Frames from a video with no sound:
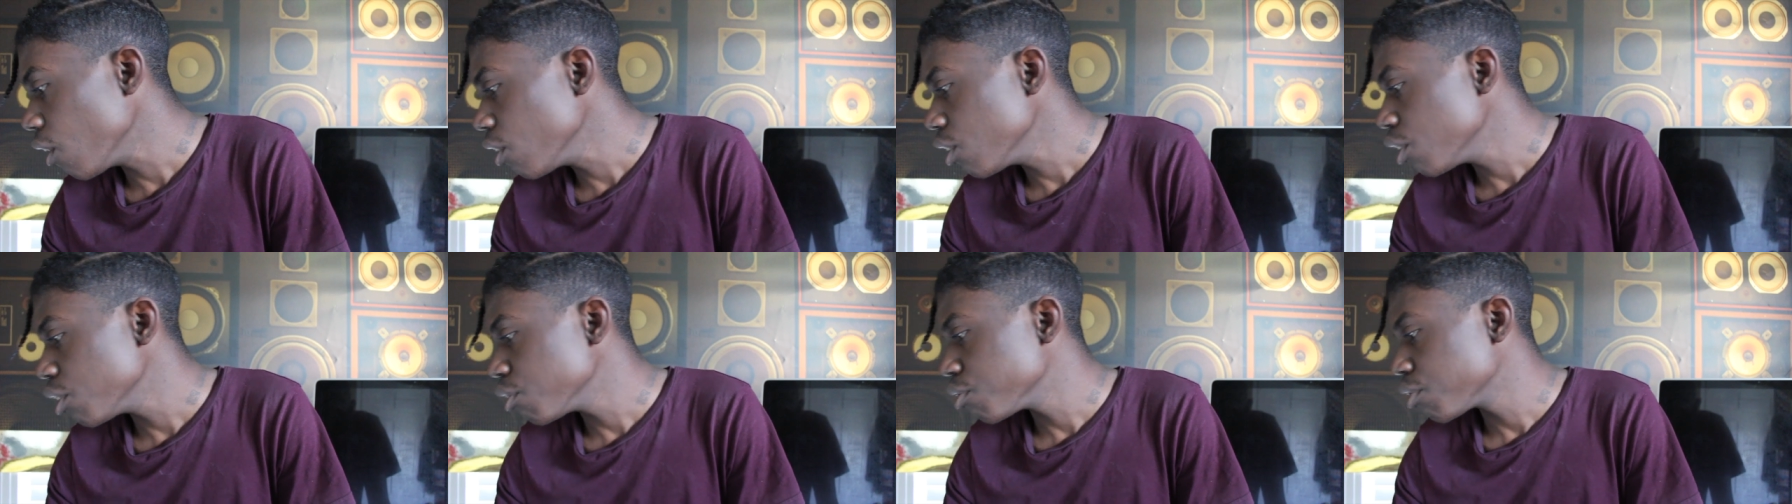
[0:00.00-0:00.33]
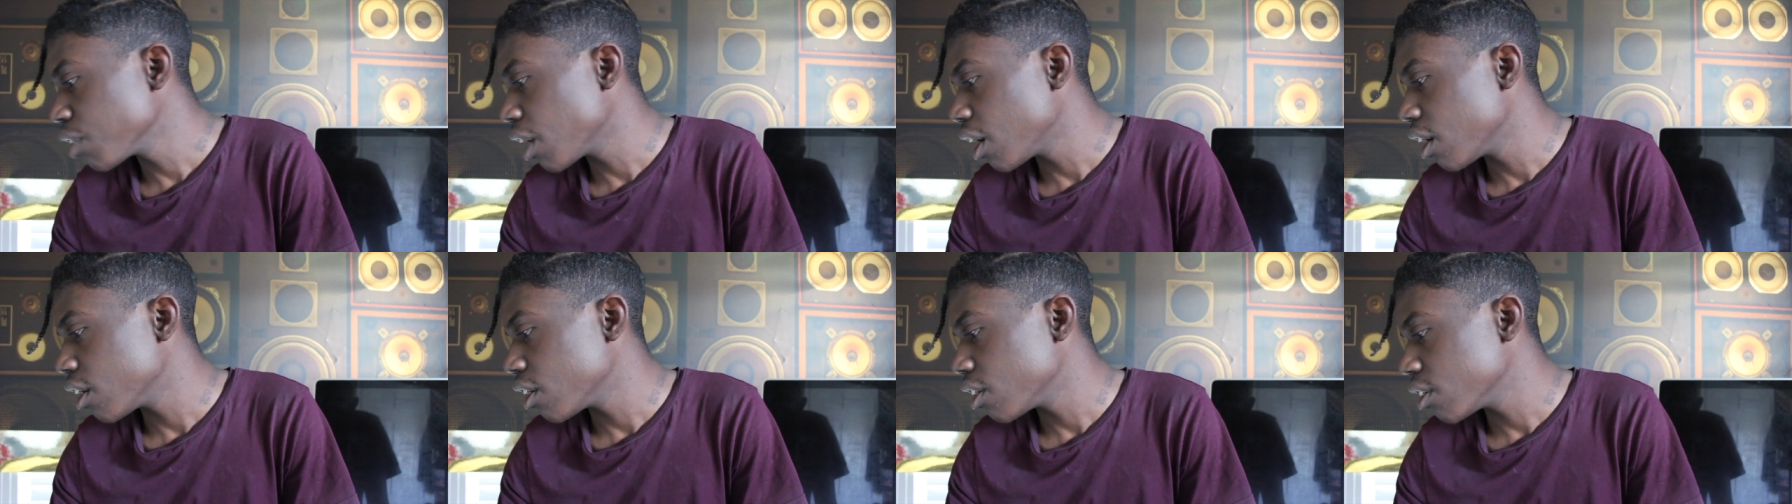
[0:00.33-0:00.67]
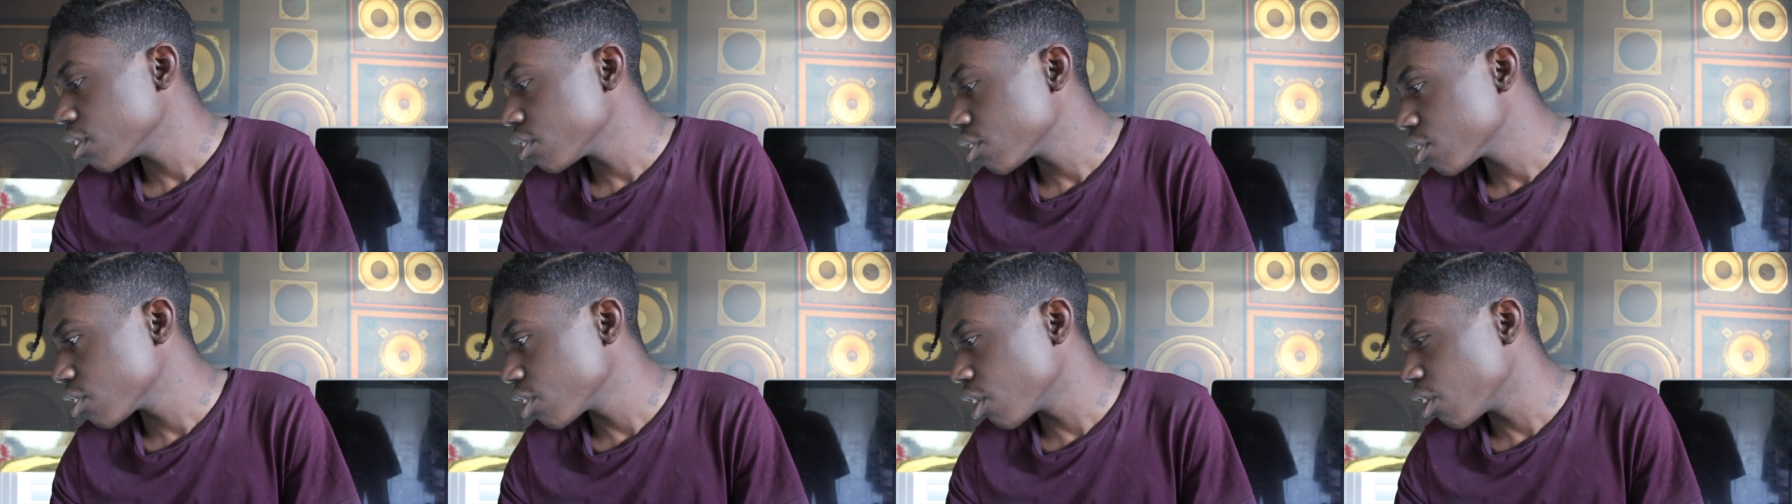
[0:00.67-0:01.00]
don't know if y'all,
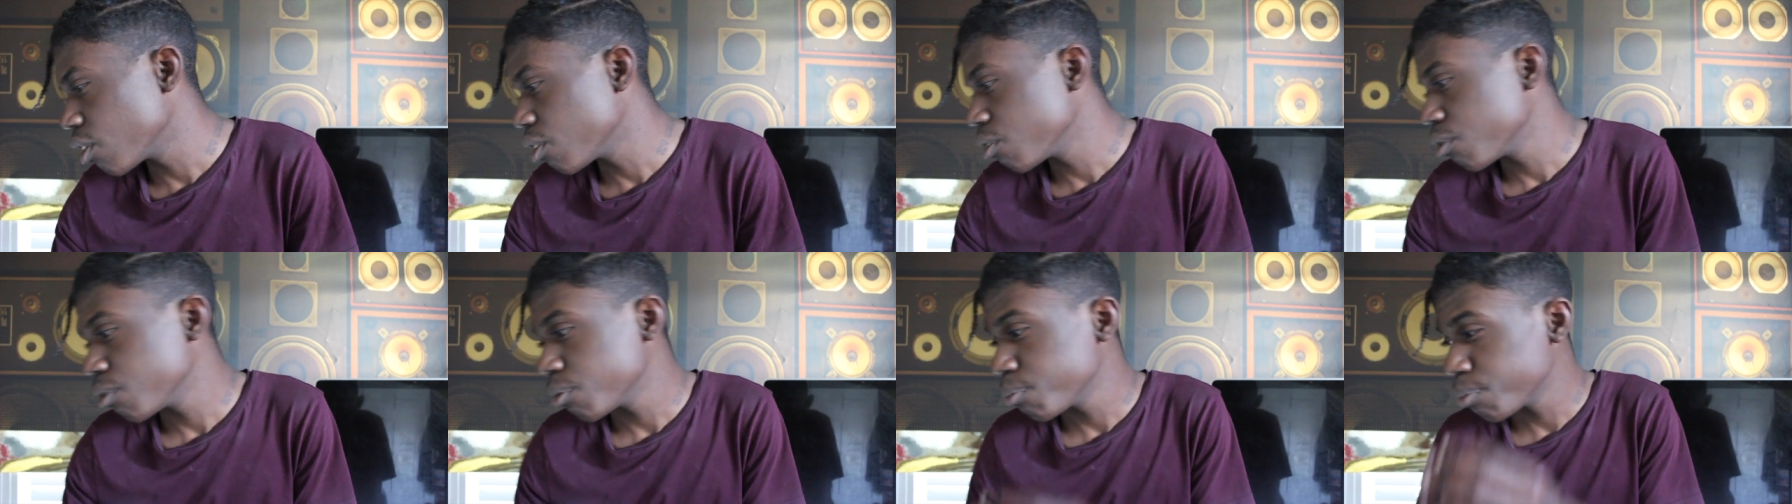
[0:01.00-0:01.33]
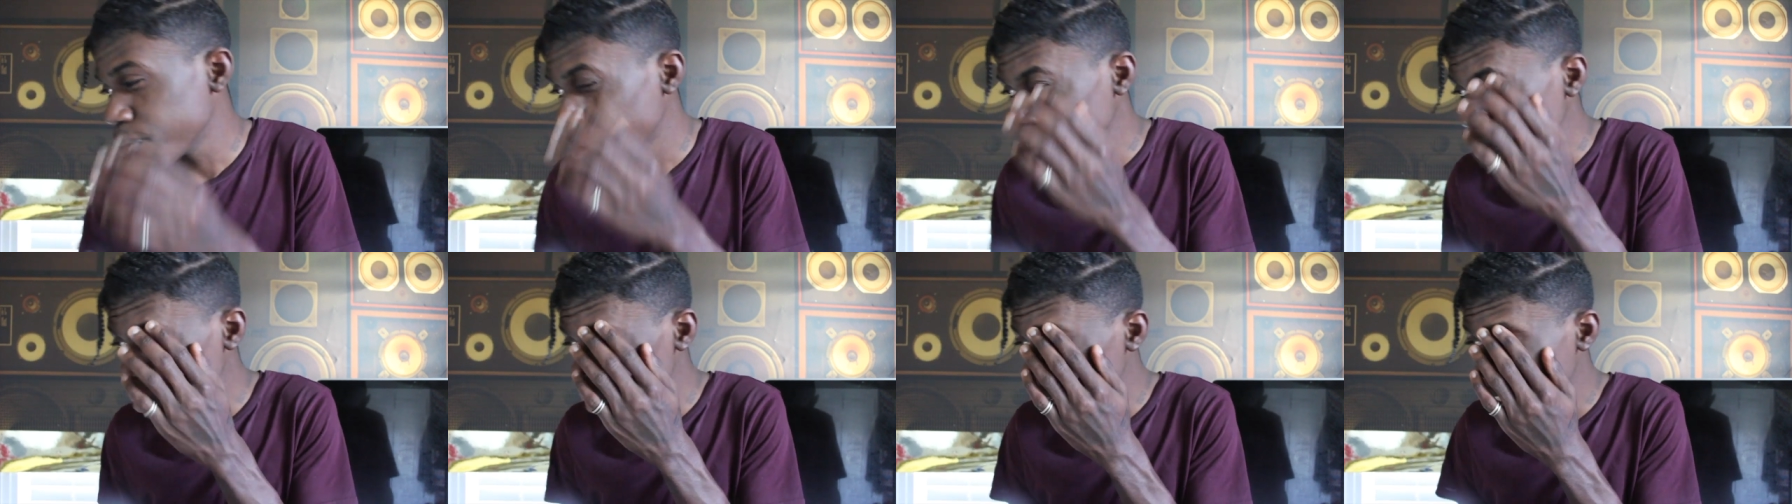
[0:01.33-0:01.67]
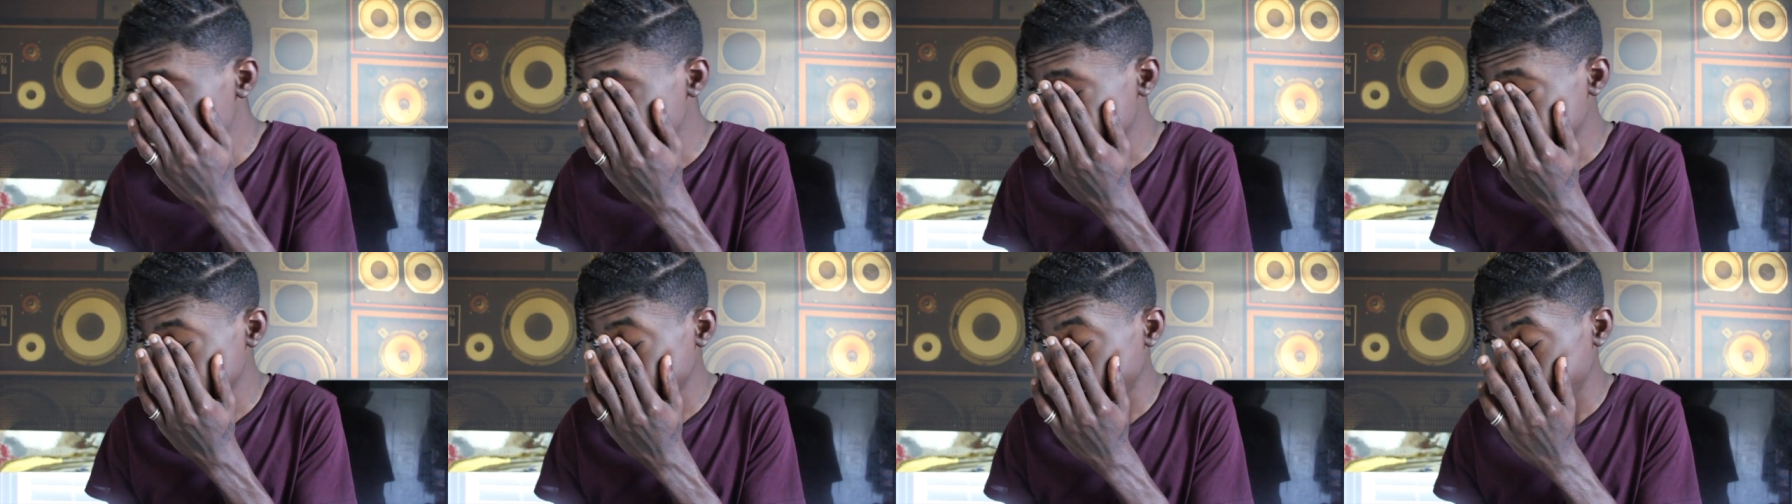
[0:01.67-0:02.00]
so I'm
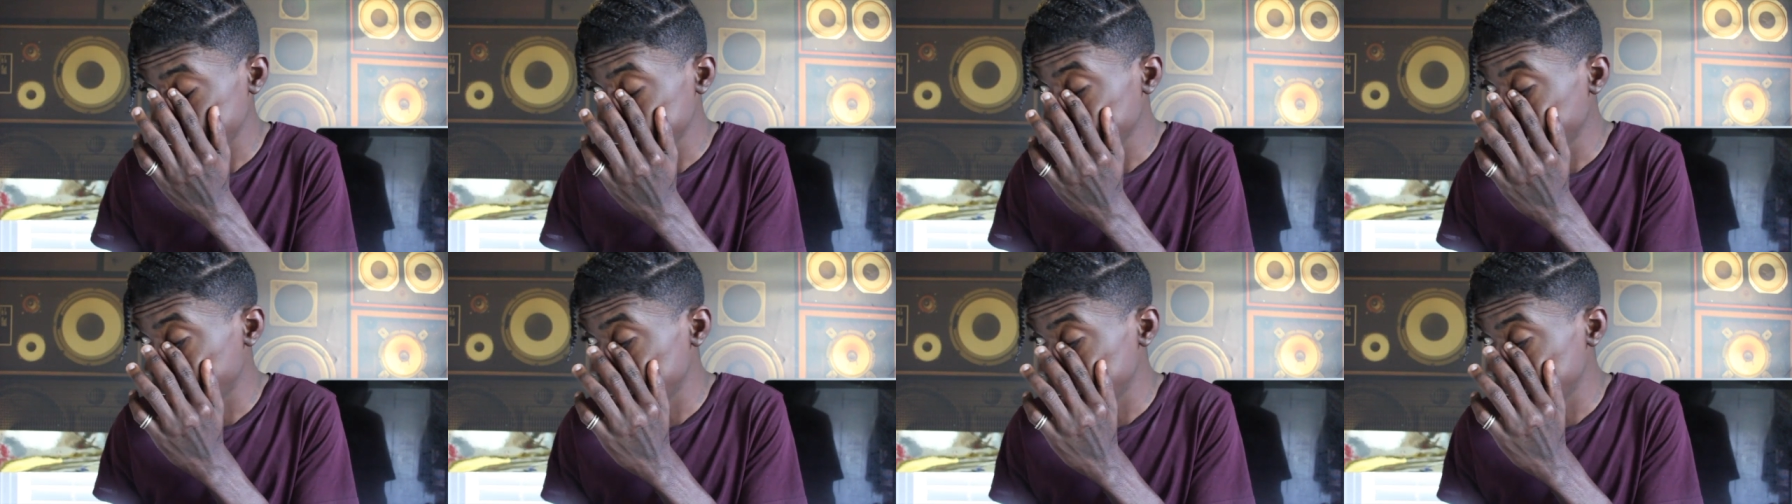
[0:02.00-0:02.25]
pretty sure a lot of